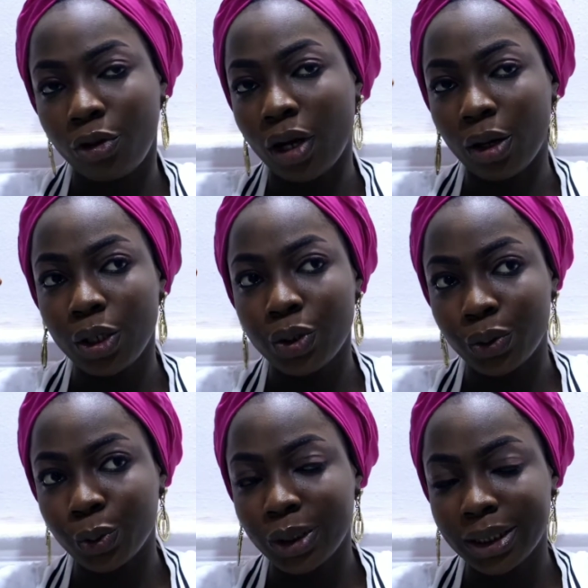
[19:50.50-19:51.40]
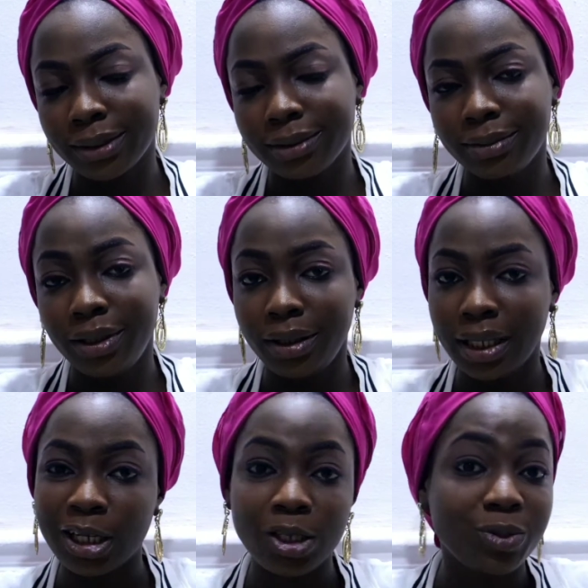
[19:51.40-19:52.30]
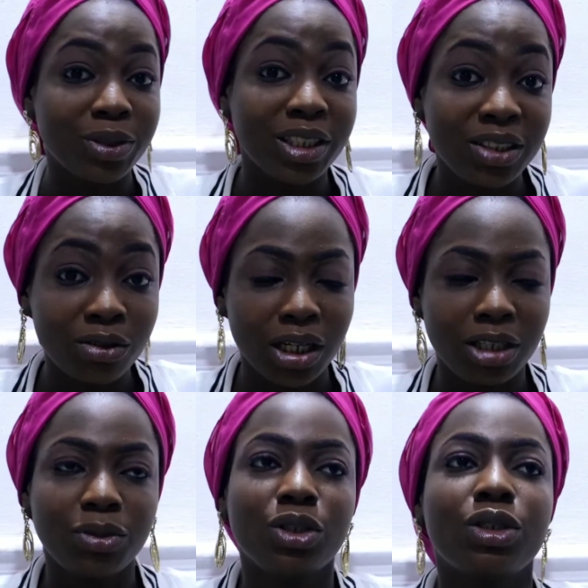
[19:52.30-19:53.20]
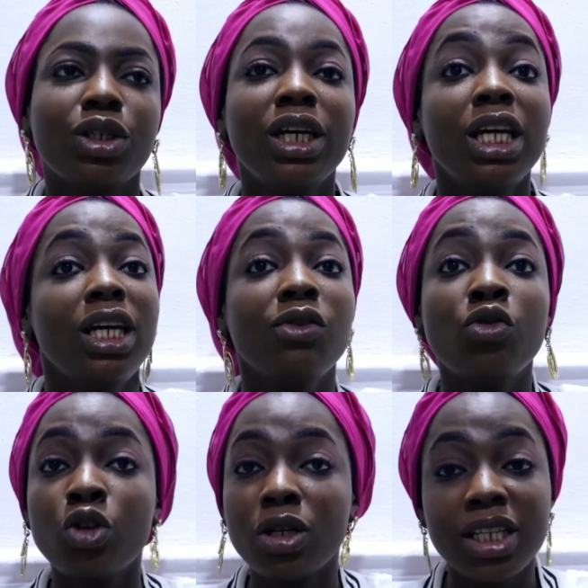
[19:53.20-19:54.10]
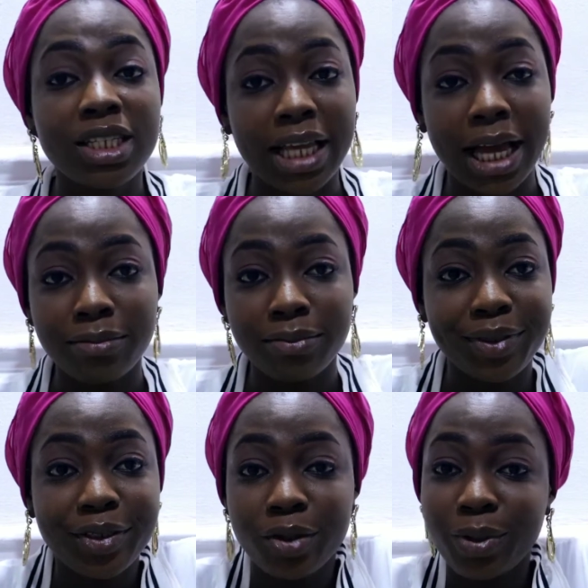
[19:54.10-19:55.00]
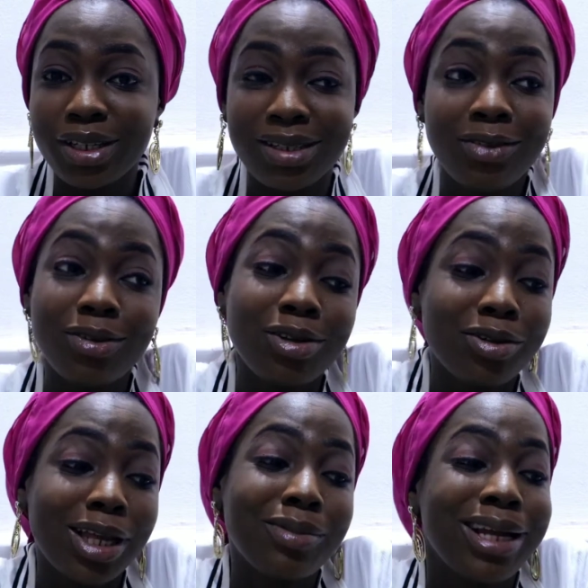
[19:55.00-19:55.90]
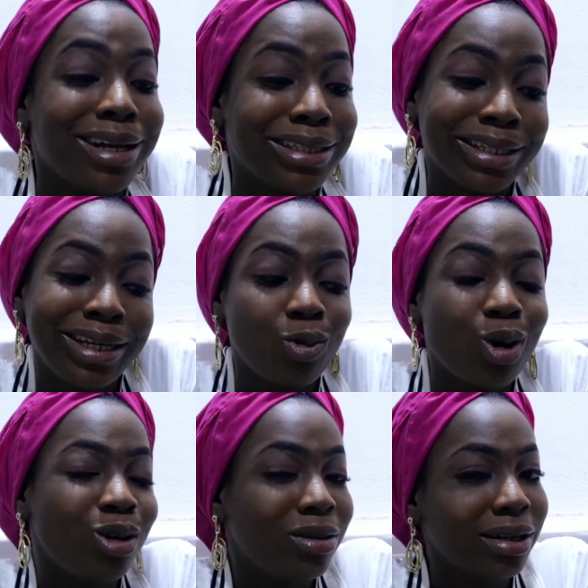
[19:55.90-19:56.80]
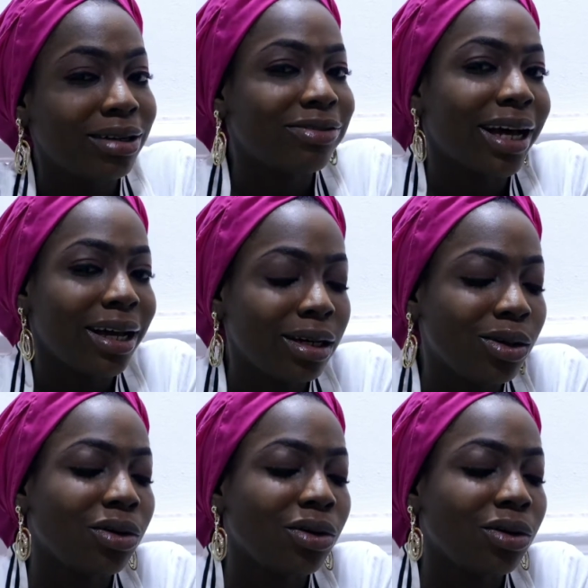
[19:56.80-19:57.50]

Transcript: you're going to do it. You're going to be given admission. Even though this time, please, nobody's even going to tell me that one glorified